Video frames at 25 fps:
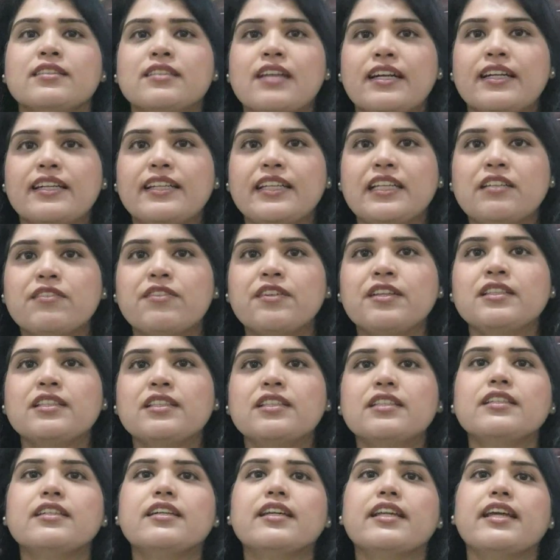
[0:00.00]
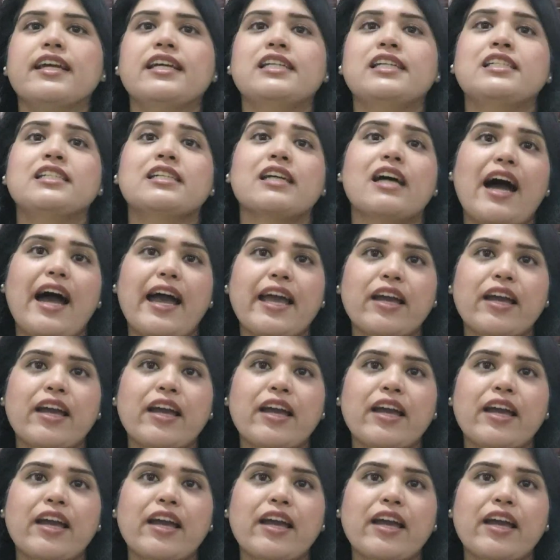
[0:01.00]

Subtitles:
that even the great